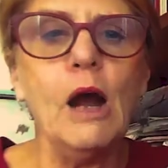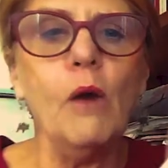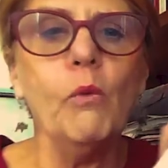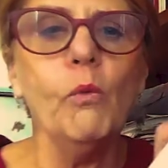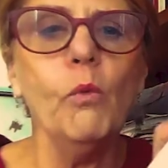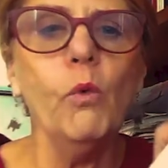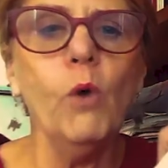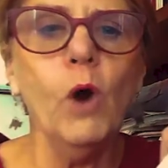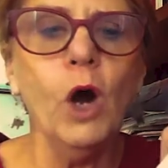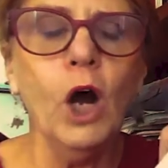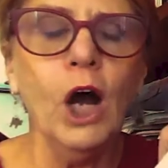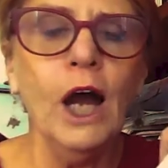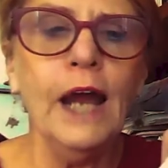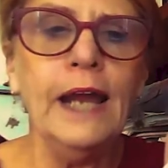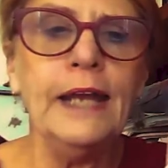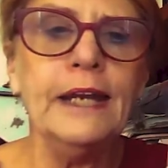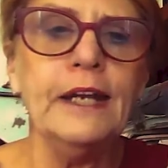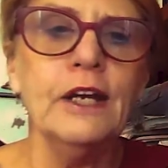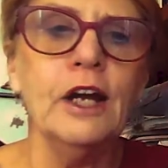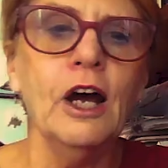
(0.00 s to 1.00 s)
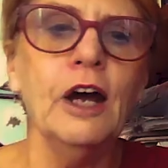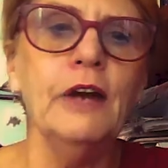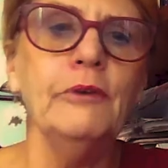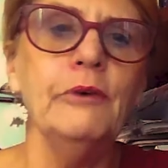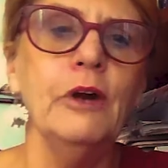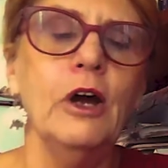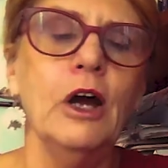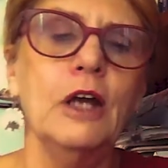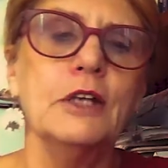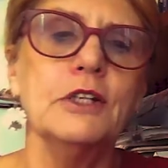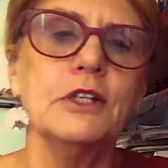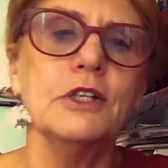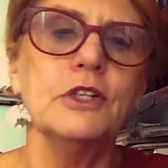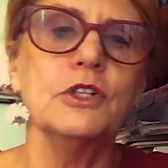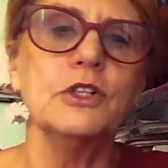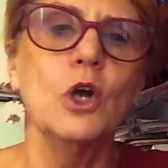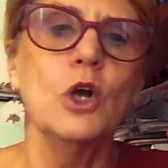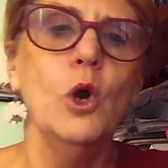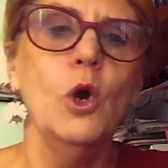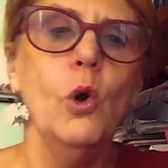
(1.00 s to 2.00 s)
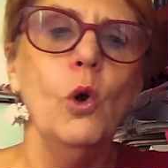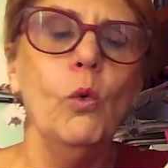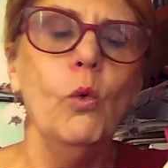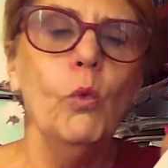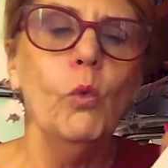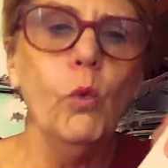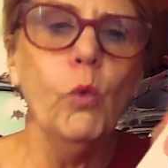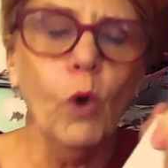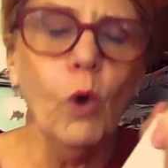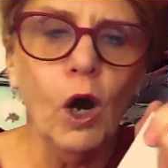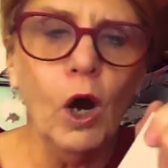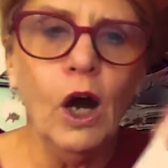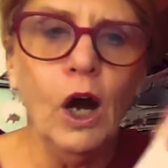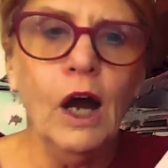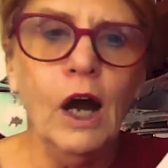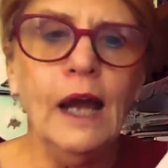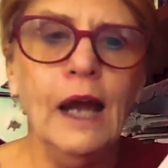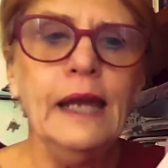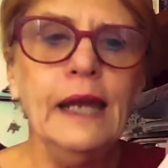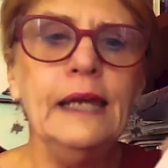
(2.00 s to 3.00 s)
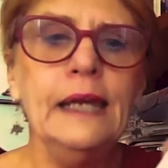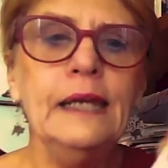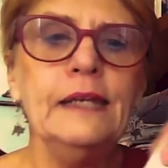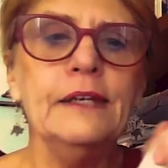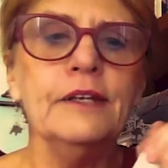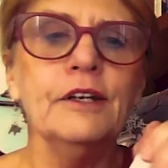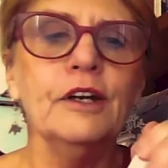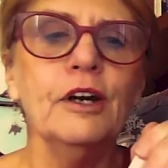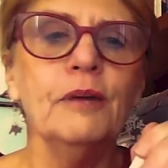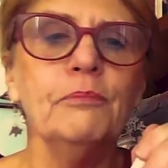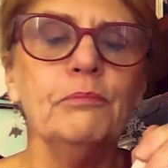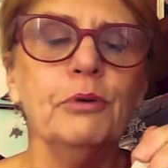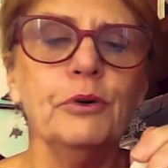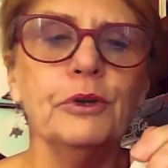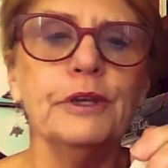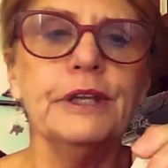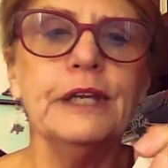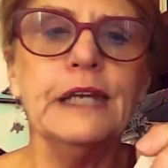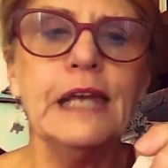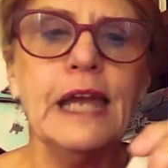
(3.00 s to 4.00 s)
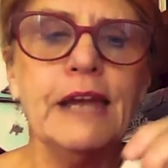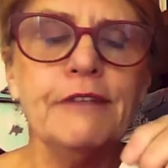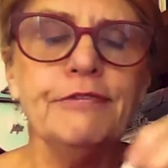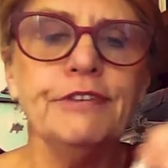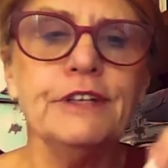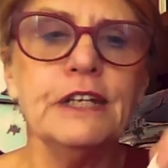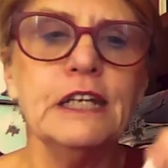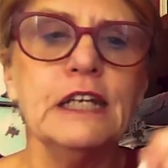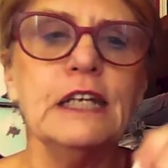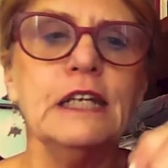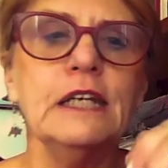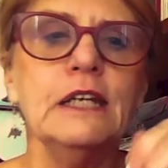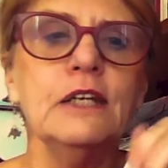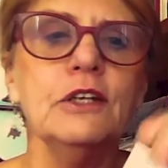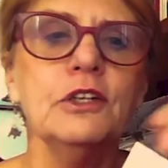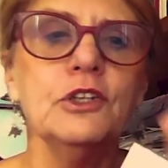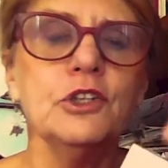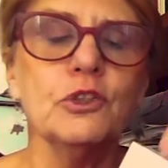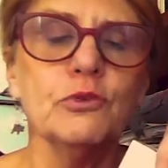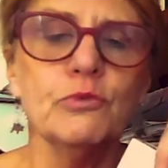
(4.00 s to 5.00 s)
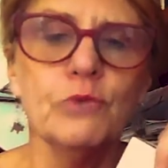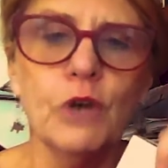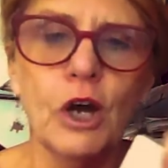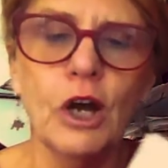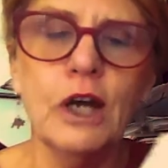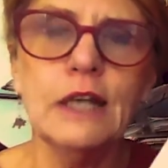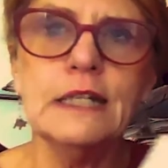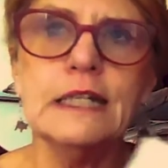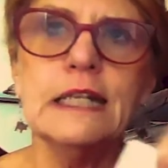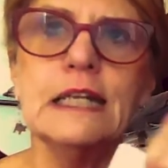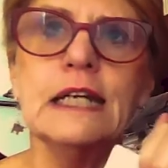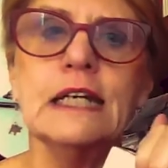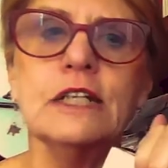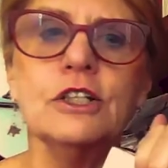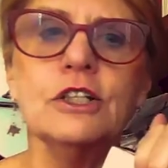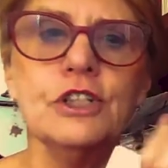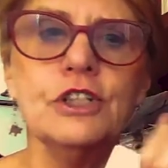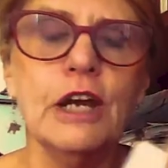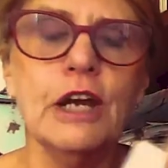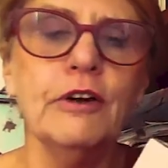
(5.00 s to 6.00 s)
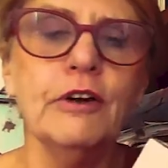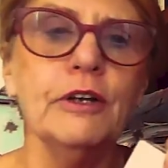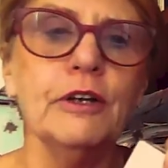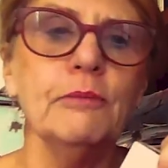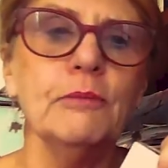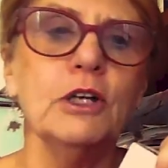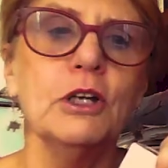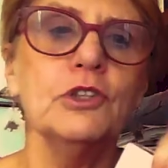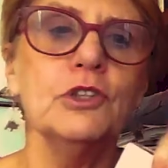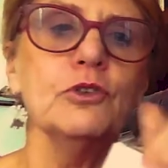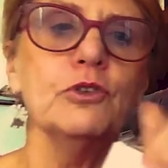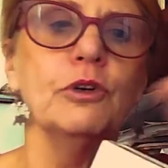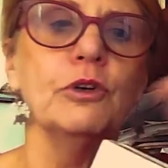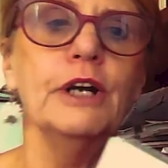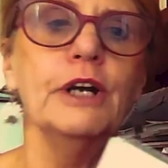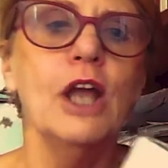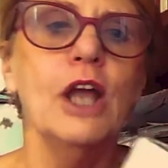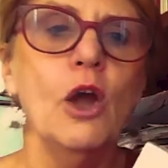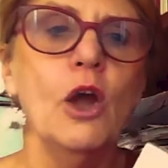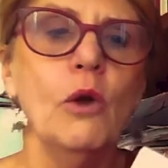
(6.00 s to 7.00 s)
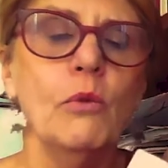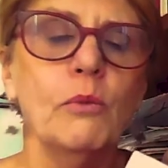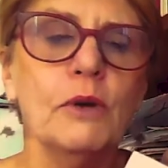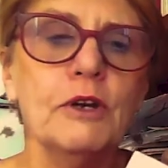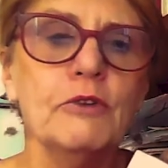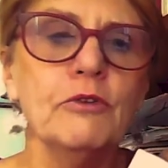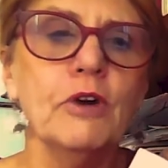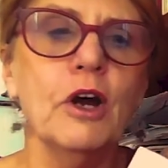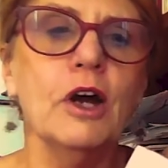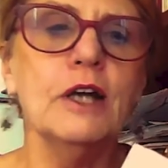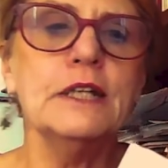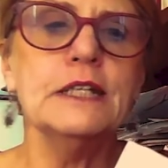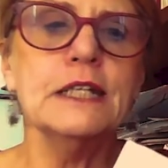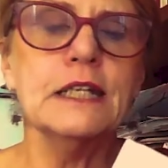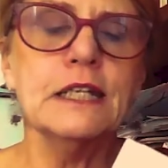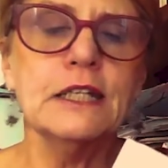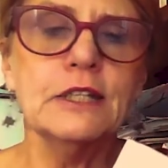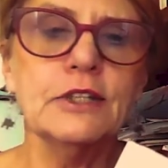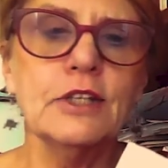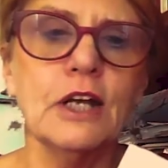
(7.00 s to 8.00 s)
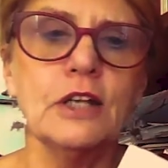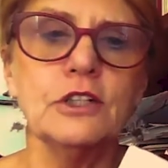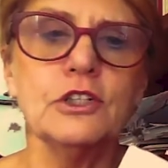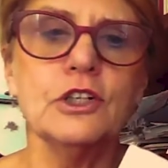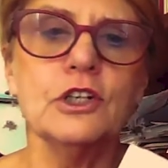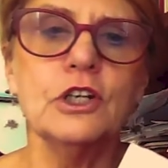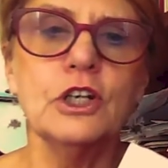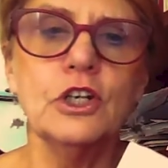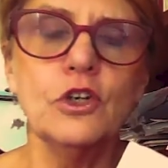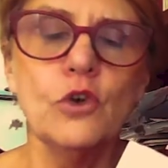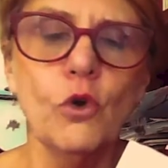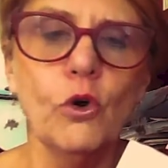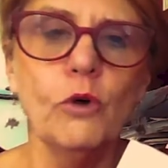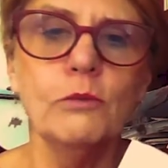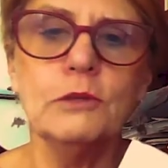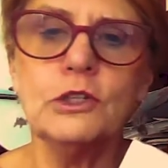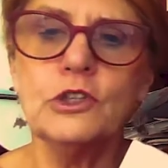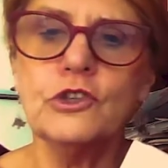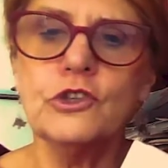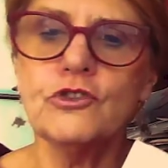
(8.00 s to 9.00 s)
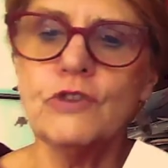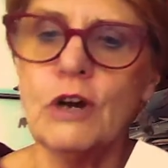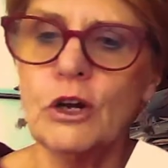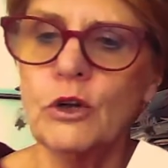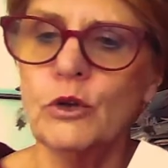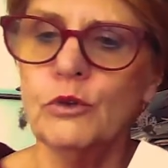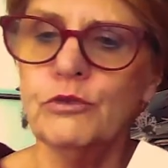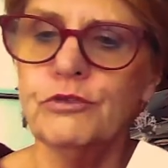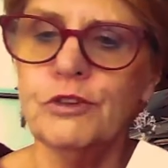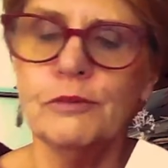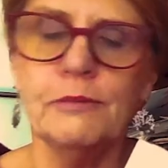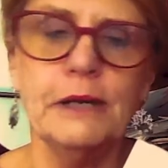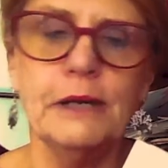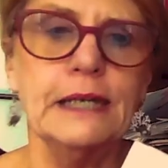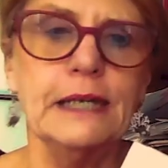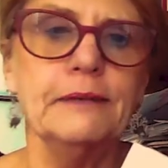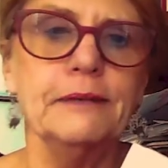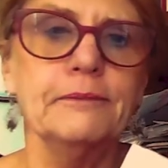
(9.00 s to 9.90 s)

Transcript: Why did I write it? Why did I put the effort into writing and sharing my story when writing is such an enormous struggle for me?